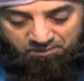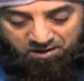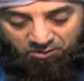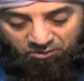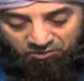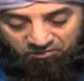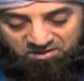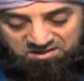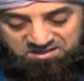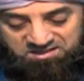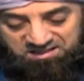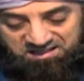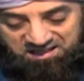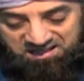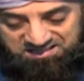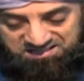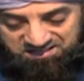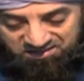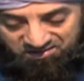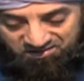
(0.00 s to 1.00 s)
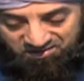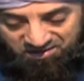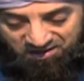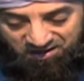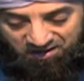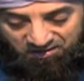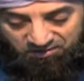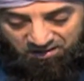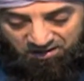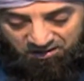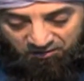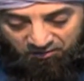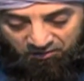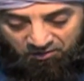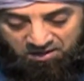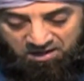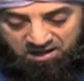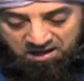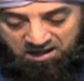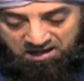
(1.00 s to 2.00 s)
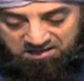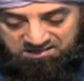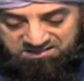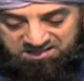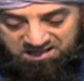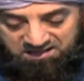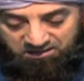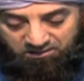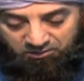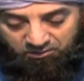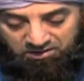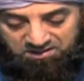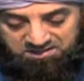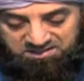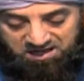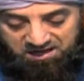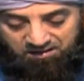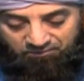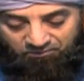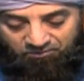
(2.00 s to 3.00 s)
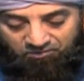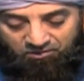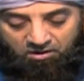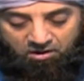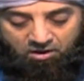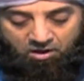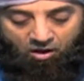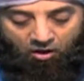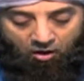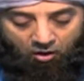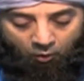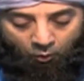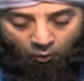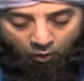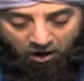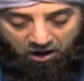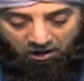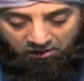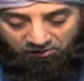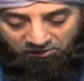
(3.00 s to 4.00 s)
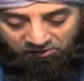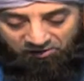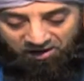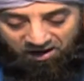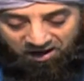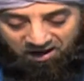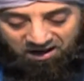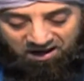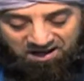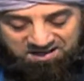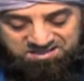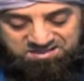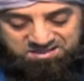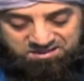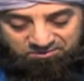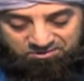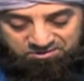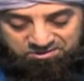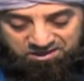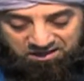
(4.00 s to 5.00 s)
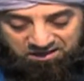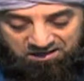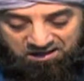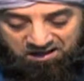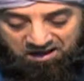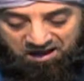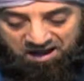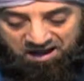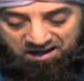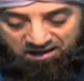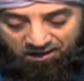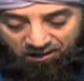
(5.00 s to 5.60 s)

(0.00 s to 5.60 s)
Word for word: mouth of Hazrat Hassan radiallahu and said three times, O oh Allah Azza wa Jal, I